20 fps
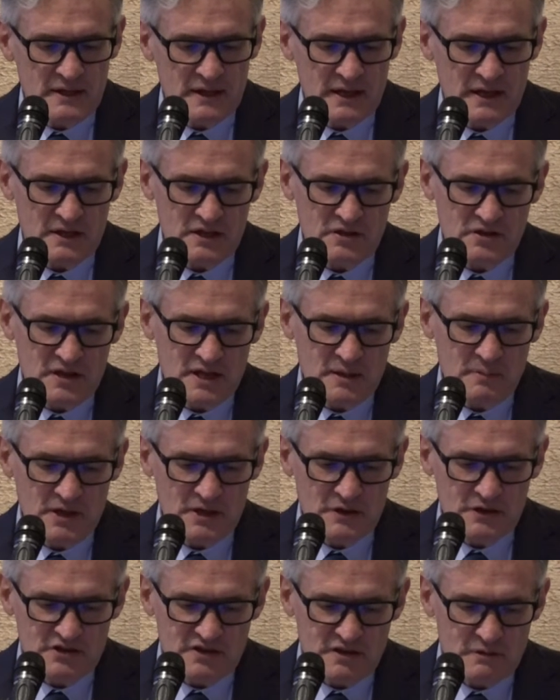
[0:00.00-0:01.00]
And the theme
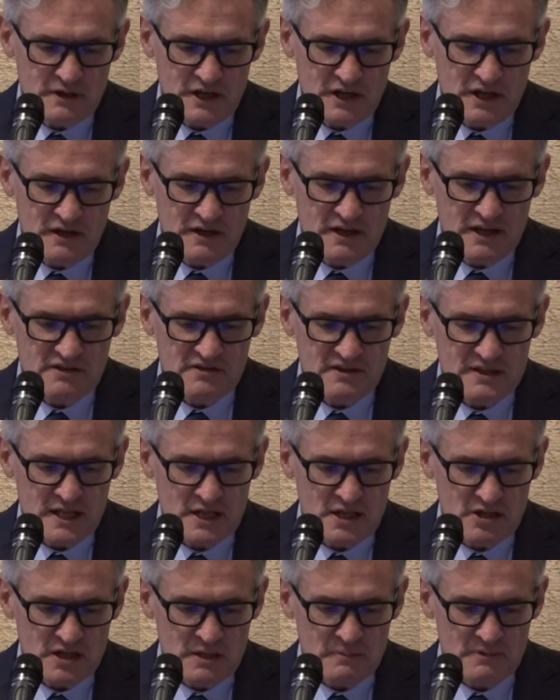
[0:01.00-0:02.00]
here is to recognize that
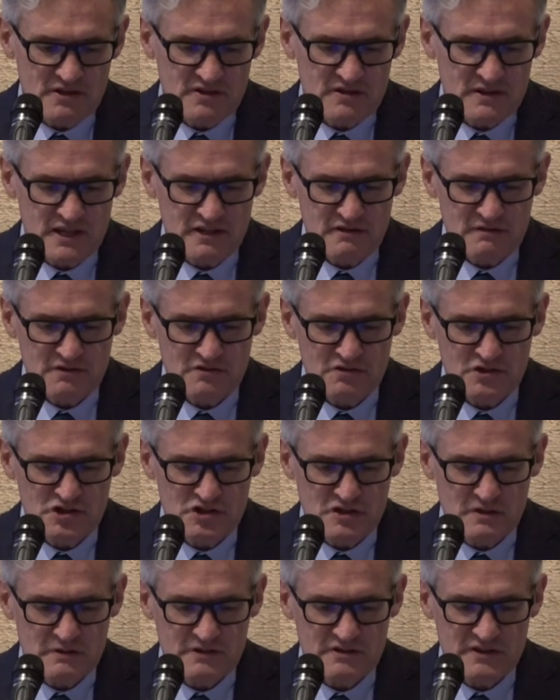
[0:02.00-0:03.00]
anatomic sites for surgical